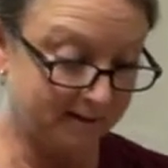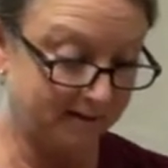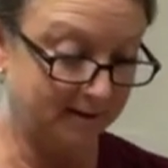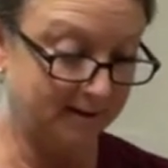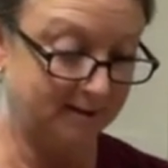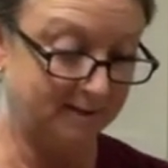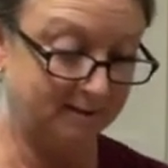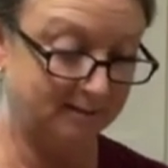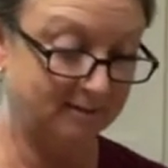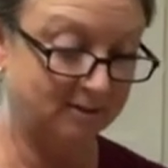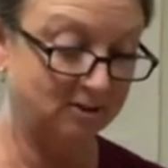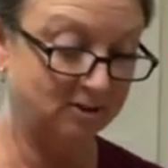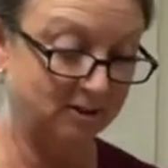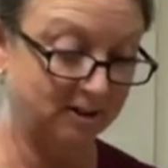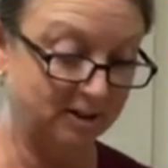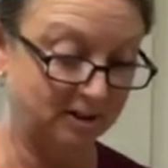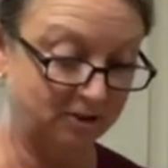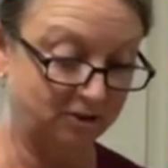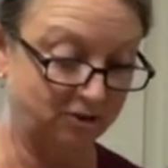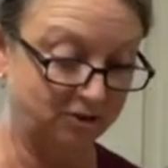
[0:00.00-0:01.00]
It's
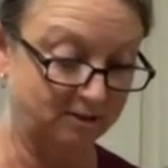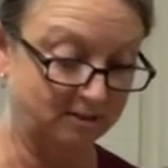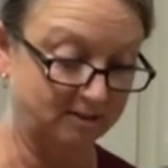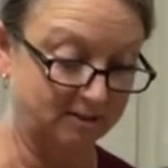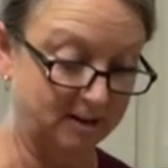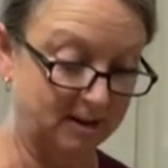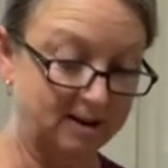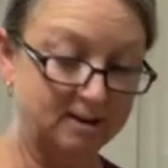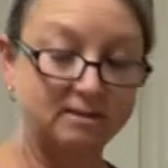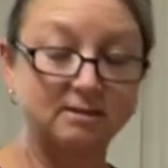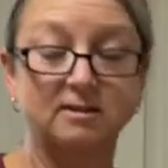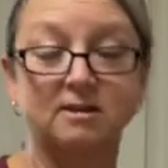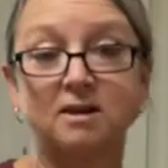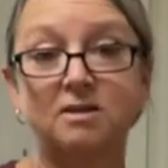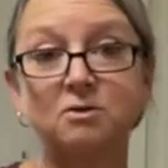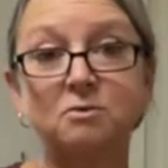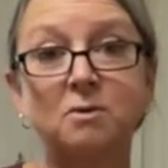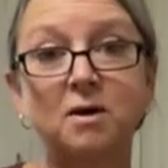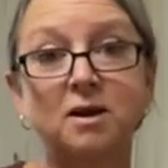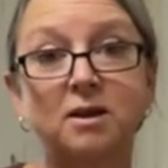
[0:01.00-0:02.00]
delicious. And it's
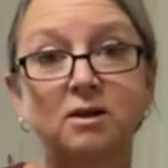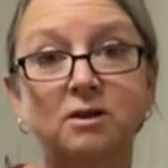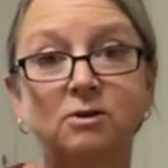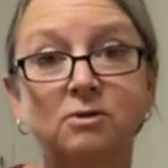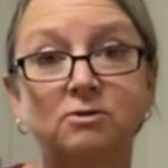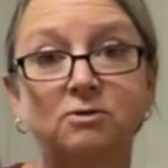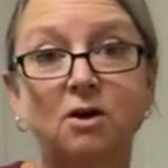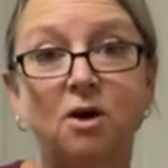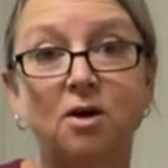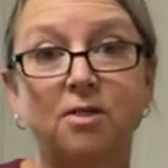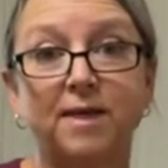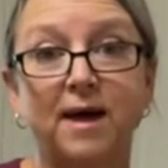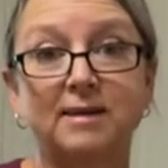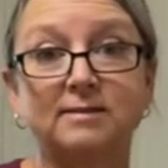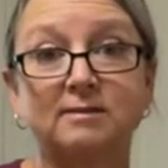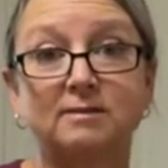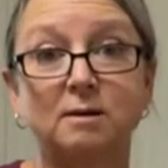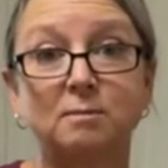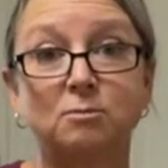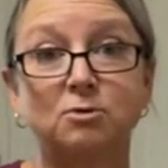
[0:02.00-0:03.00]
another way to use all that
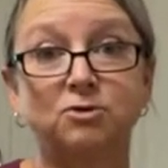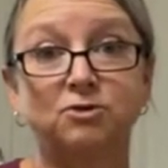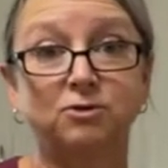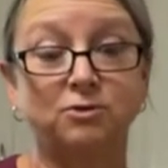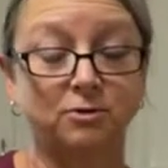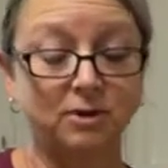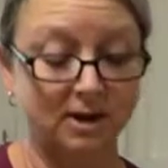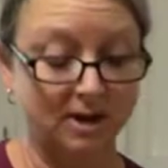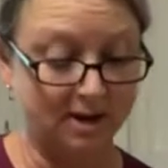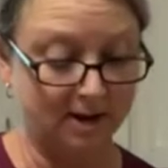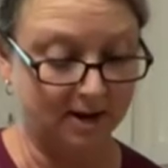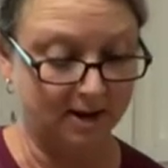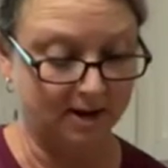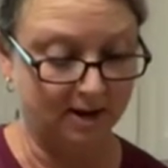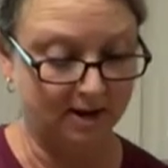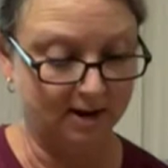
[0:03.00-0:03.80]
summer zucchini.